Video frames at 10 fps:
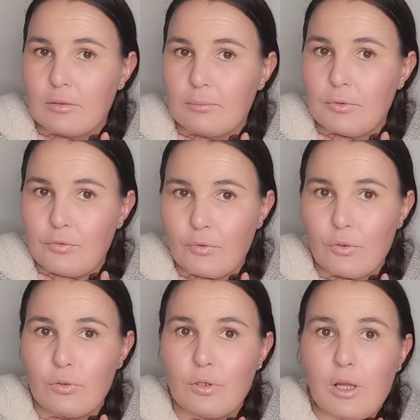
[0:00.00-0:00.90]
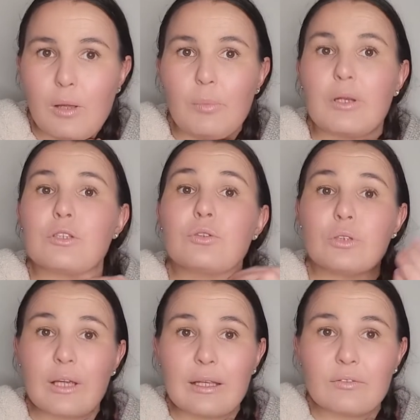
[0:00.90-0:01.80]
before, but I saw they
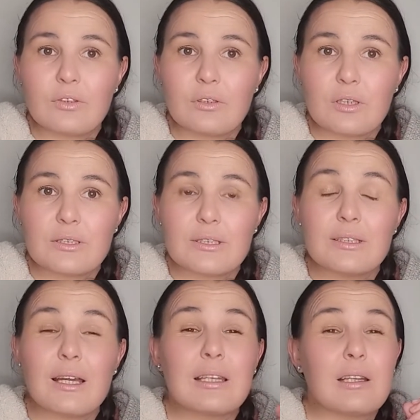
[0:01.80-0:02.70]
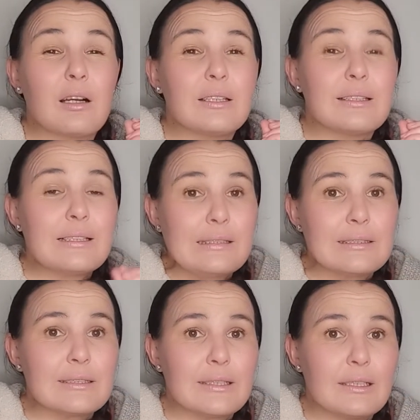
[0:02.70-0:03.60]
advertised it, and I did
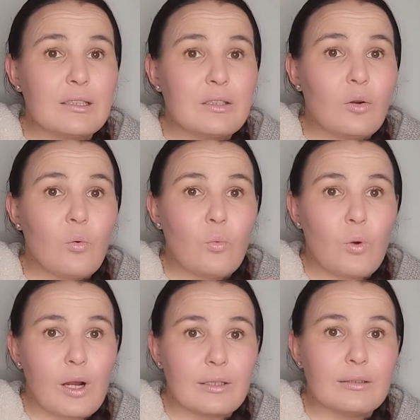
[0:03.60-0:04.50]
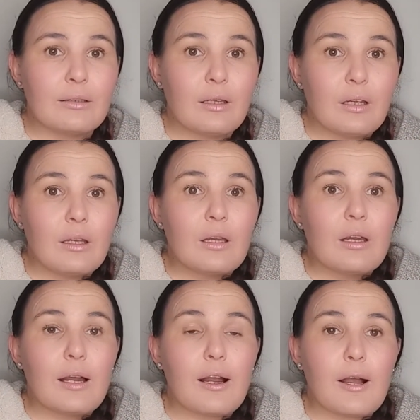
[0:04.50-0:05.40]
see one
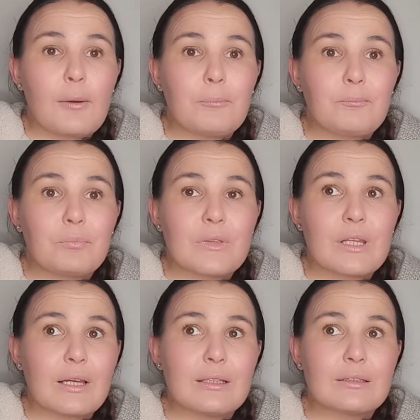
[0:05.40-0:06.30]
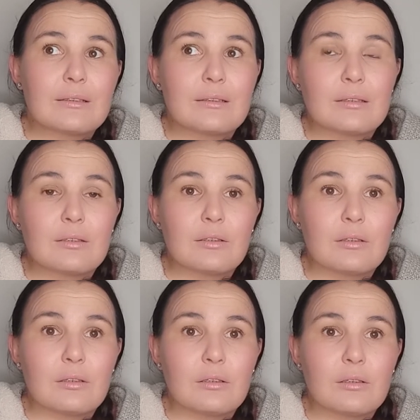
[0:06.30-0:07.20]
that
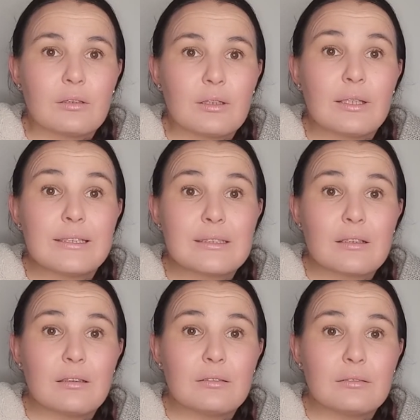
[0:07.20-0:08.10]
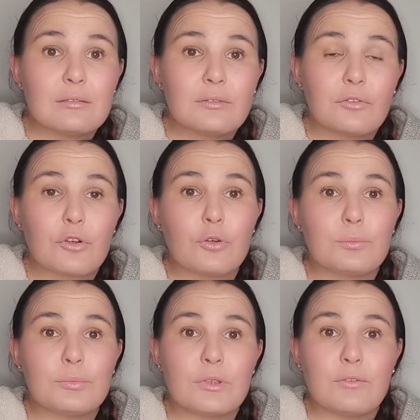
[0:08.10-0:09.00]
Lisa
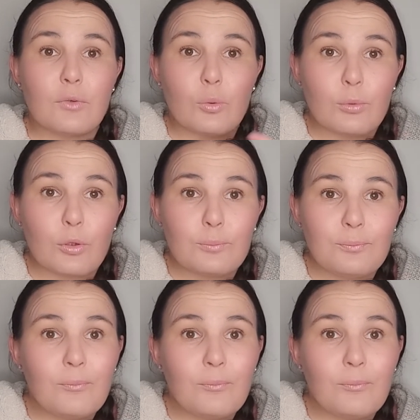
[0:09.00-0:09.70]
from the Wolblom